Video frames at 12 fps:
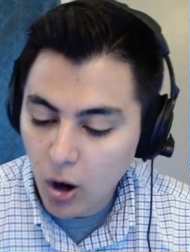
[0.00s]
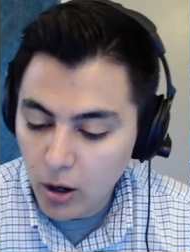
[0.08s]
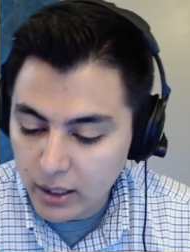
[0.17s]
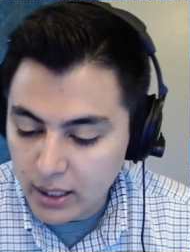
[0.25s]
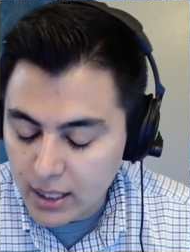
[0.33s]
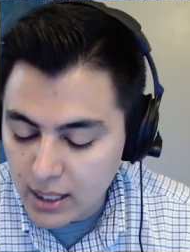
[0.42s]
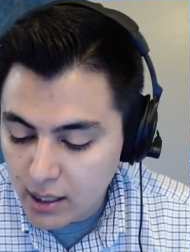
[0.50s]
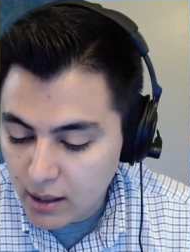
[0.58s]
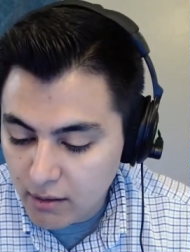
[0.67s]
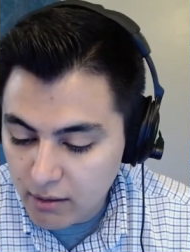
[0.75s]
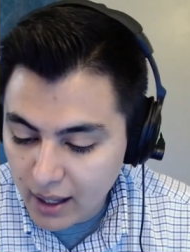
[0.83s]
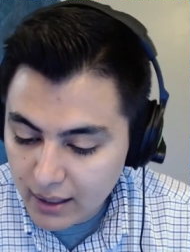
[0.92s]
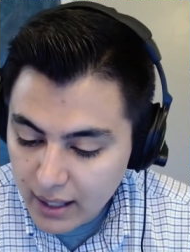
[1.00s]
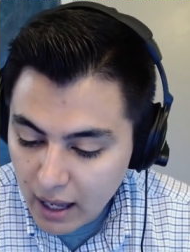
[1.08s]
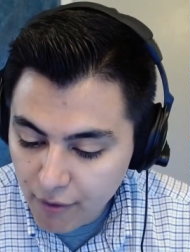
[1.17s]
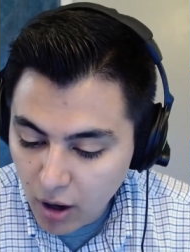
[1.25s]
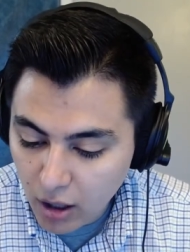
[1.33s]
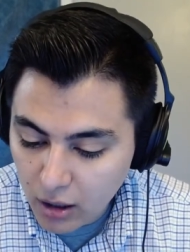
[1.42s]
Carnegie then
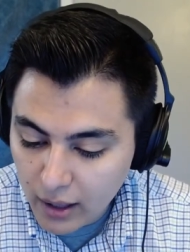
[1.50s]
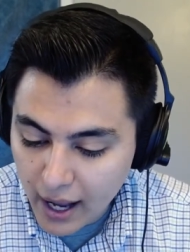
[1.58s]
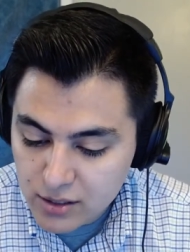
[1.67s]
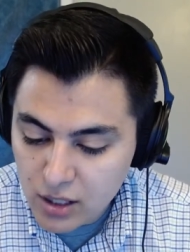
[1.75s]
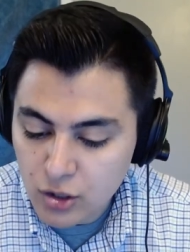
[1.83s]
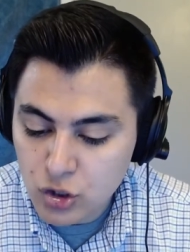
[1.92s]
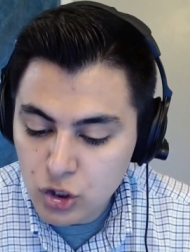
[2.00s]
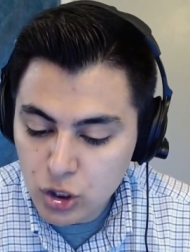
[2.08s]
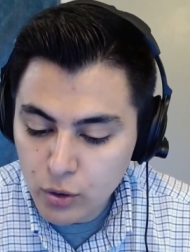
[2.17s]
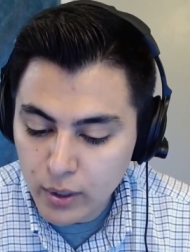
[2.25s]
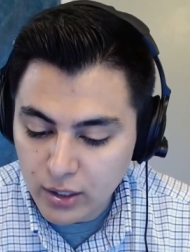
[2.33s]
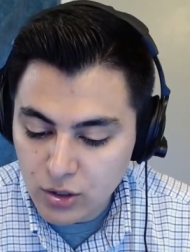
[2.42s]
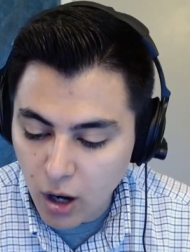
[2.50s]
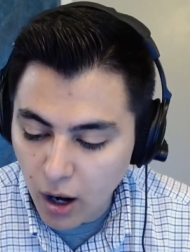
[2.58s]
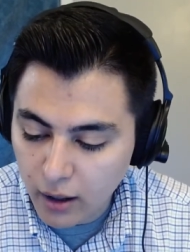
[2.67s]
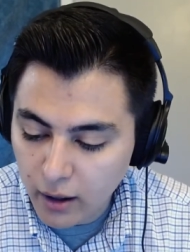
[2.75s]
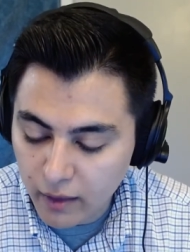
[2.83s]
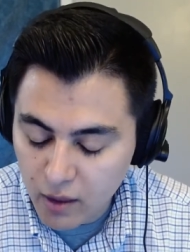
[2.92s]
gave our class a stirring
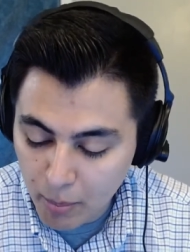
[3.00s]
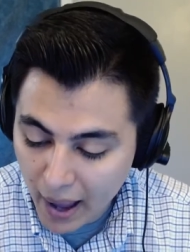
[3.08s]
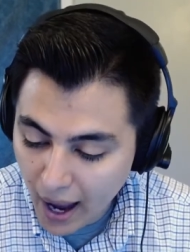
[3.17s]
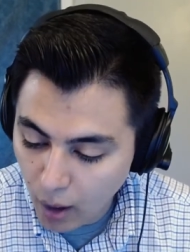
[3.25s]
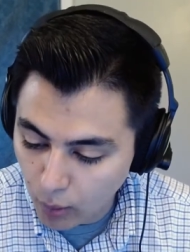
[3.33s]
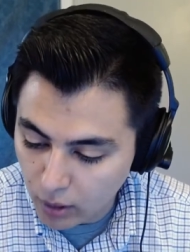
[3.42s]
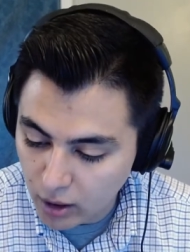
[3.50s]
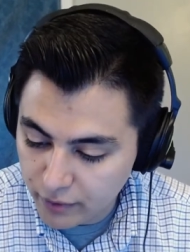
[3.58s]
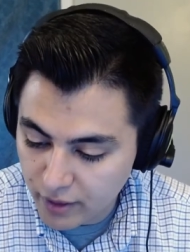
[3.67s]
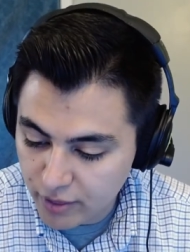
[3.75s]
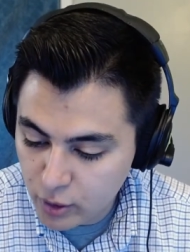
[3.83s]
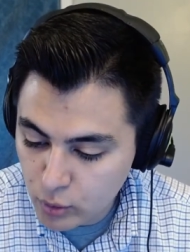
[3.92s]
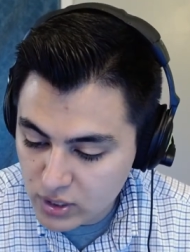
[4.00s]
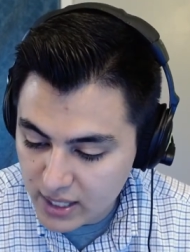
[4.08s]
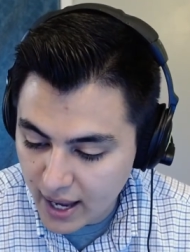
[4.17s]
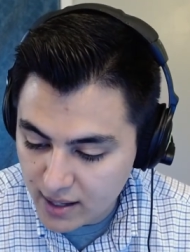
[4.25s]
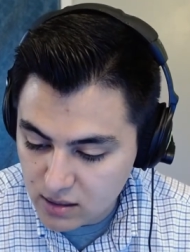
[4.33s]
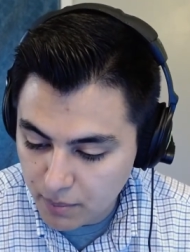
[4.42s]
talk on the power of
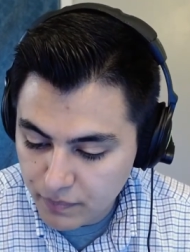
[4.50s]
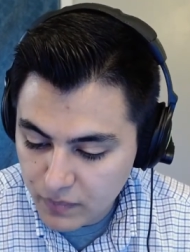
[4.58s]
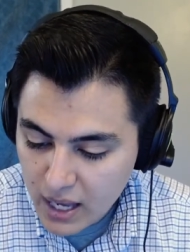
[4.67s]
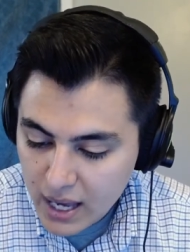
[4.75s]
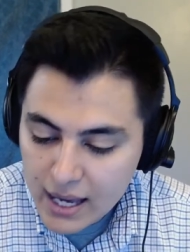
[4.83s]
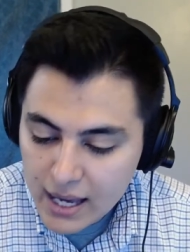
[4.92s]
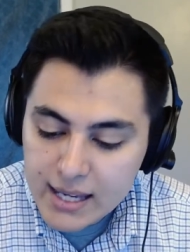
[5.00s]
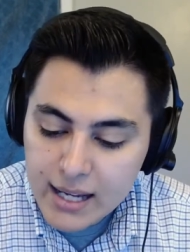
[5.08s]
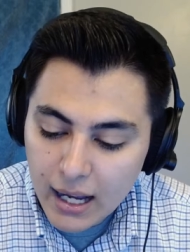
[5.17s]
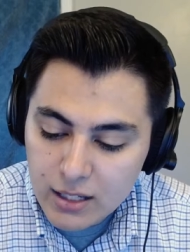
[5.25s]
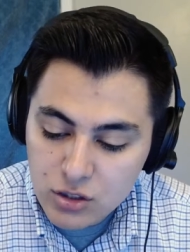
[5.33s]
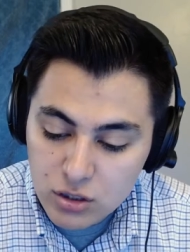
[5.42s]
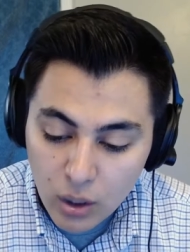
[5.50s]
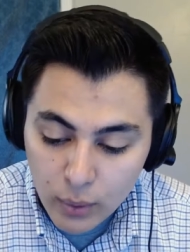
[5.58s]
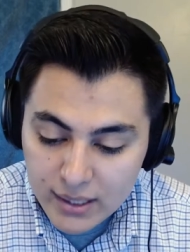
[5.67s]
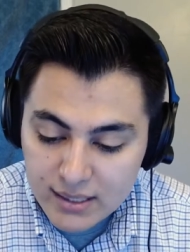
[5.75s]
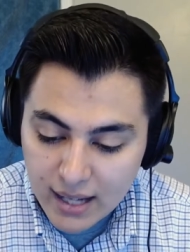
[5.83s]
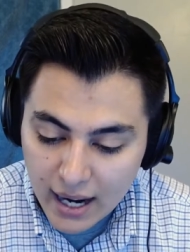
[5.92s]
enthusiasm. He got so
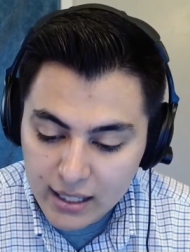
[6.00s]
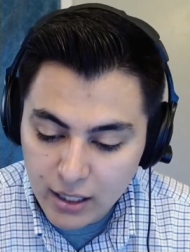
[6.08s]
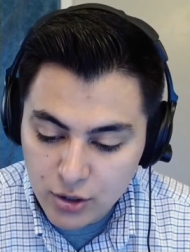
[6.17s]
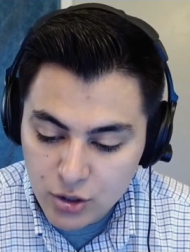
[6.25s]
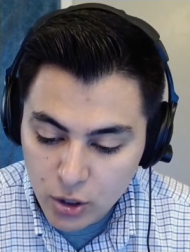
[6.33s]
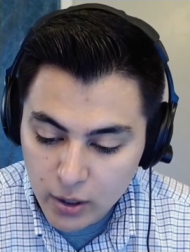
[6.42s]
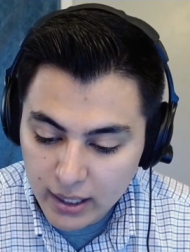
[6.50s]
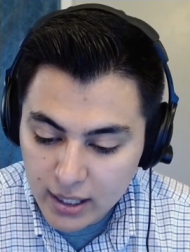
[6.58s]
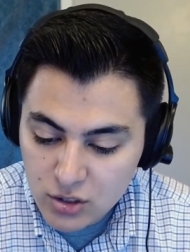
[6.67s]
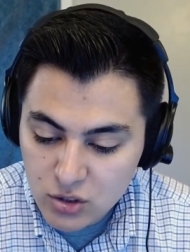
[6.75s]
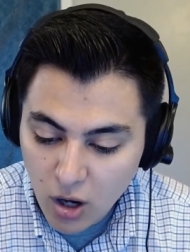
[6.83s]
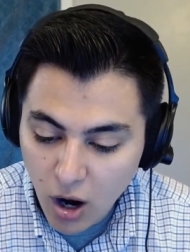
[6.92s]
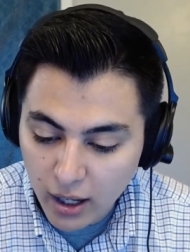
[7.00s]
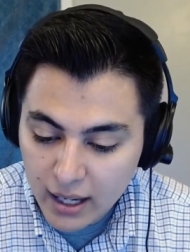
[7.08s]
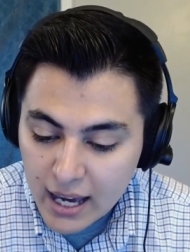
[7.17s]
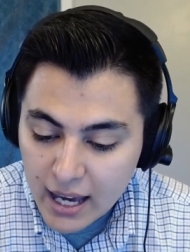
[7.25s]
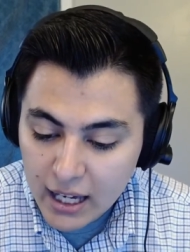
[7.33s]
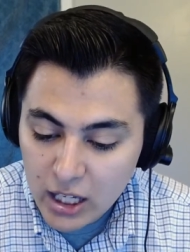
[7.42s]
excited during his talk,
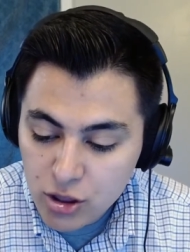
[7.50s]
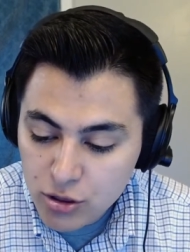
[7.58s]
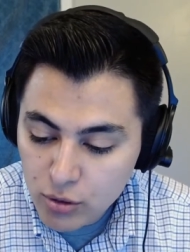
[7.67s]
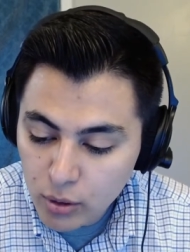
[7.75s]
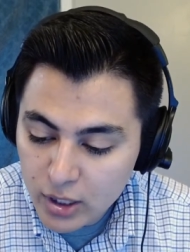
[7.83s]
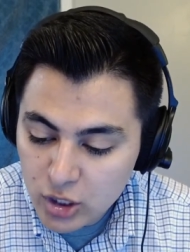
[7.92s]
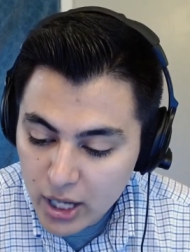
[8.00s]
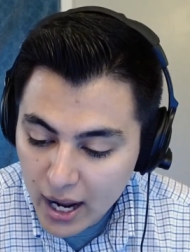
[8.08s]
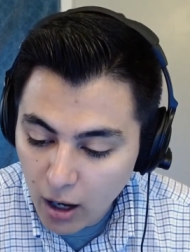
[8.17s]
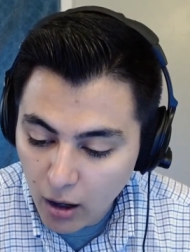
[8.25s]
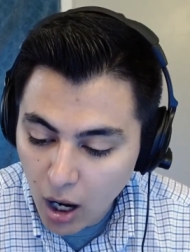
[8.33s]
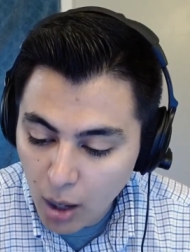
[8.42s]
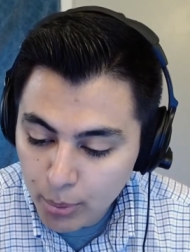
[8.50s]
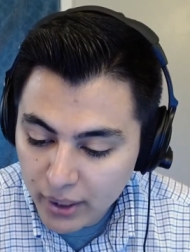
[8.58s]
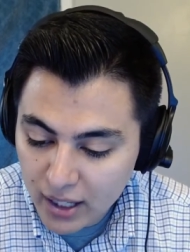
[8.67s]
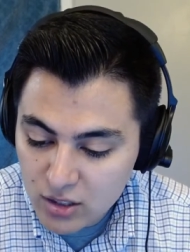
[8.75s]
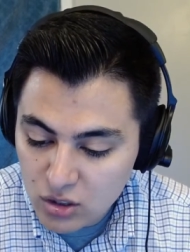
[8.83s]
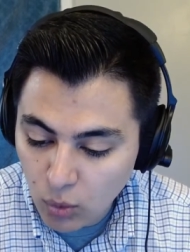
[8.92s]
he threw a chair up
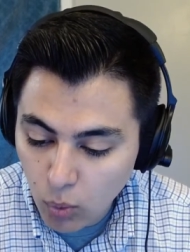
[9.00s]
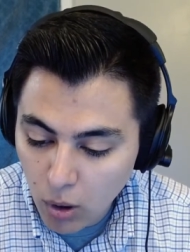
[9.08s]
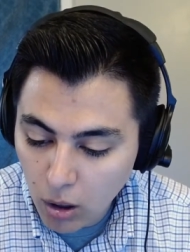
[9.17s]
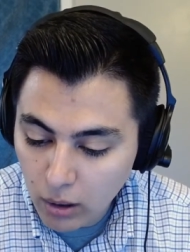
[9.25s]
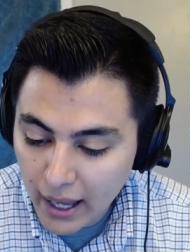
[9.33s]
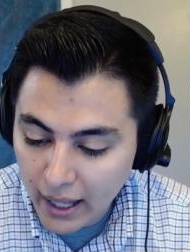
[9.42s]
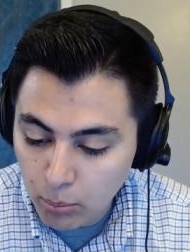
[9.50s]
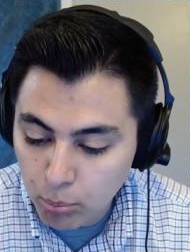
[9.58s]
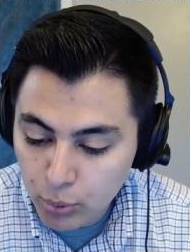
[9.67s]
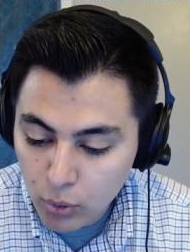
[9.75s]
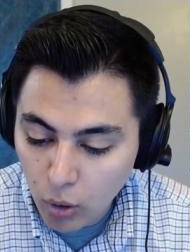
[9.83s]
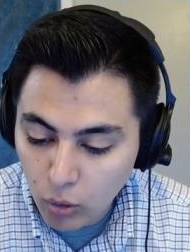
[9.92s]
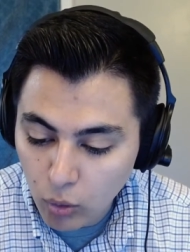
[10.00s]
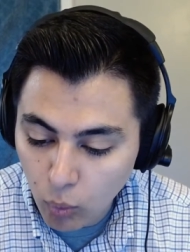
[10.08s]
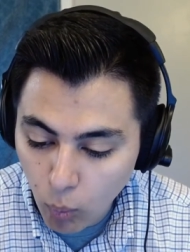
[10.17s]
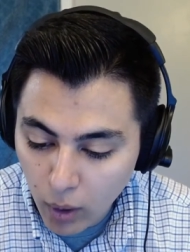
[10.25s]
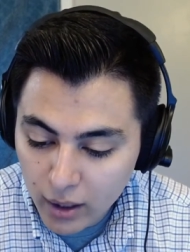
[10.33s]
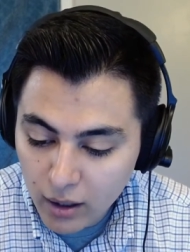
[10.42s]
against the wall and broke
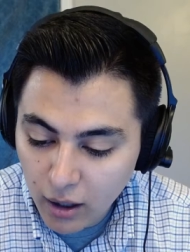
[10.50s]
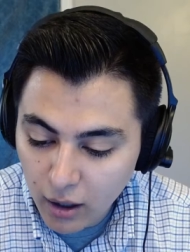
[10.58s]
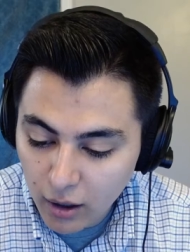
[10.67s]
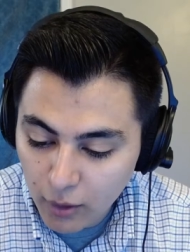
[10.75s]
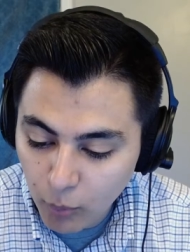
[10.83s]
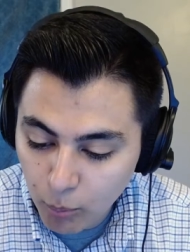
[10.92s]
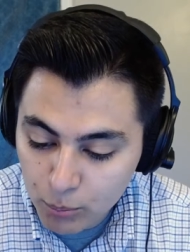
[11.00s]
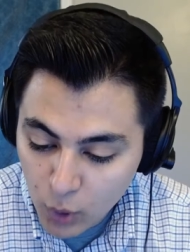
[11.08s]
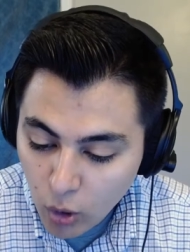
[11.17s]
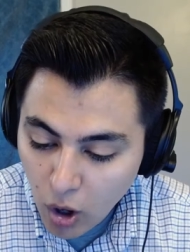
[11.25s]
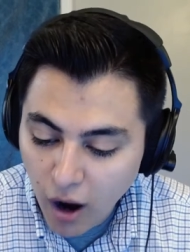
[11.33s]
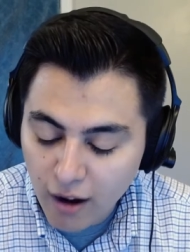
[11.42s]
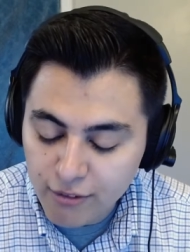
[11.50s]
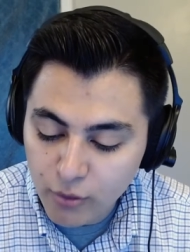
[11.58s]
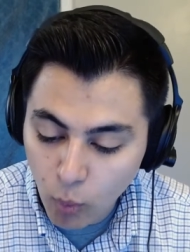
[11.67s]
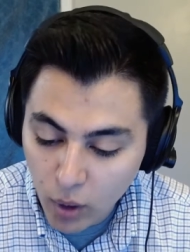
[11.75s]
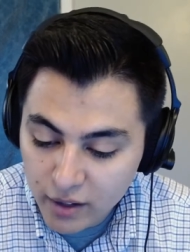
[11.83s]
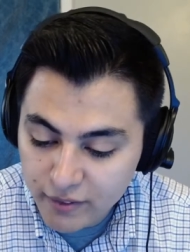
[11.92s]
one broke off
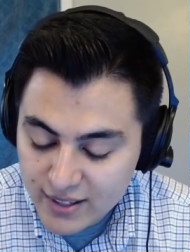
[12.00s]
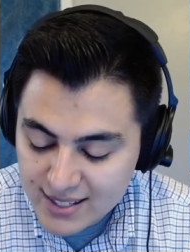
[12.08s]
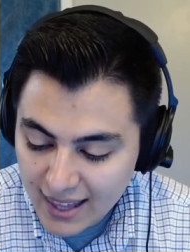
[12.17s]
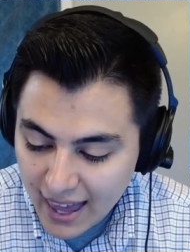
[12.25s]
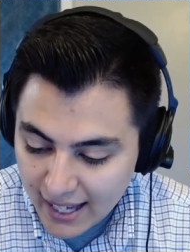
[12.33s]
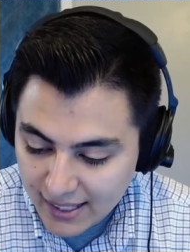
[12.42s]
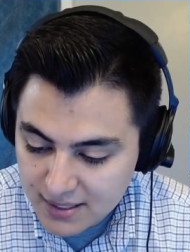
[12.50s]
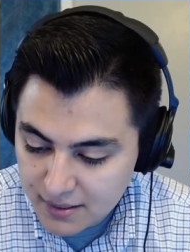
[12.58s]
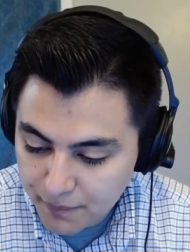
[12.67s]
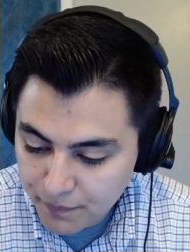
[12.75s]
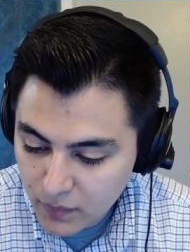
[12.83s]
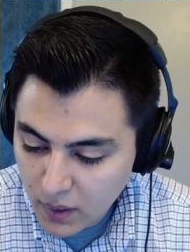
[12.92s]
one of its legs.